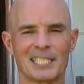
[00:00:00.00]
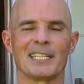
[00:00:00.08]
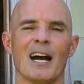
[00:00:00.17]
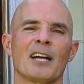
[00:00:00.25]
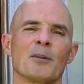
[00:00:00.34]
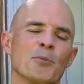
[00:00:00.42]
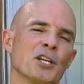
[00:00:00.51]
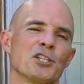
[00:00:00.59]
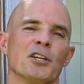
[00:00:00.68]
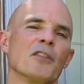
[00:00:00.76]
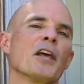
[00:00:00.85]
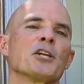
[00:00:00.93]
stock
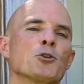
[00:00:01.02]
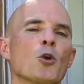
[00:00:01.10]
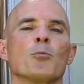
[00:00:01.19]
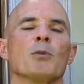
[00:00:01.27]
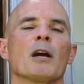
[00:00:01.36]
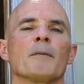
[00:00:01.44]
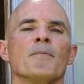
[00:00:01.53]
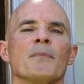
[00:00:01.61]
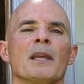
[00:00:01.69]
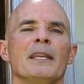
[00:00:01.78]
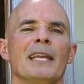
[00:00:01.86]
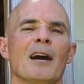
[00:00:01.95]
compression in that short block.
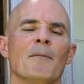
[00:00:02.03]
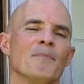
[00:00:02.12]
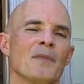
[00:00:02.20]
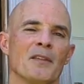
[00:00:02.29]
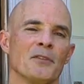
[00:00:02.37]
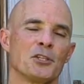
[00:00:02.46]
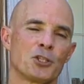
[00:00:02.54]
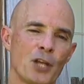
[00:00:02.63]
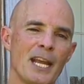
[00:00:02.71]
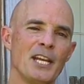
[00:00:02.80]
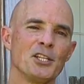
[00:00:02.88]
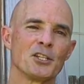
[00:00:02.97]
Now, the
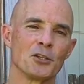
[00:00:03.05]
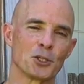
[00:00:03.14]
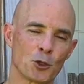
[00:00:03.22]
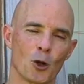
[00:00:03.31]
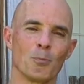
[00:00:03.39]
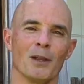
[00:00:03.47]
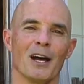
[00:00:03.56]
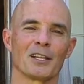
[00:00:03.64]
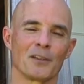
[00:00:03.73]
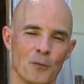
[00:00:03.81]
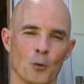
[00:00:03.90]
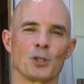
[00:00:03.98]
change in the short
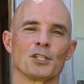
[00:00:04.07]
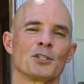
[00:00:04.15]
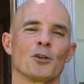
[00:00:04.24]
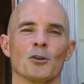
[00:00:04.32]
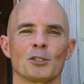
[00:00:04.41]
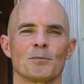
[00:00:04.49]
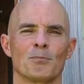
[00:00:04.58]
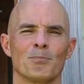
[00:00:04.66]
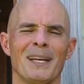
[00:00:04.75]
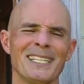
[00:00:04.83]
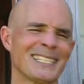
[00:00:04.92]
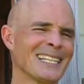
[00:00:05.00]
block, the forged internals
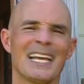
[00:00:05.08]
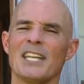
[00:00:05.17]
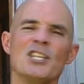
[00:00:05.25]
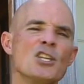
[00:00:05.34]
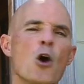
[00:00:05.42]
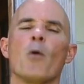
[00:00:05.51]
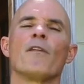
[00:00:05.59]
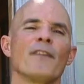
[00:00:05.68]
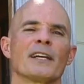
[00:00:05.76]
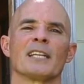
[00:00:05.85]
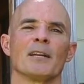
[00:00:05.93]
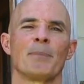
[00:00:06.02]
basically had no
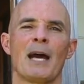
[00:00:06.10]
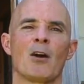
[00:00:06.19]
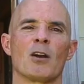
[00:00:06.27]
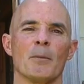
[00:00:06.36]
effect on power.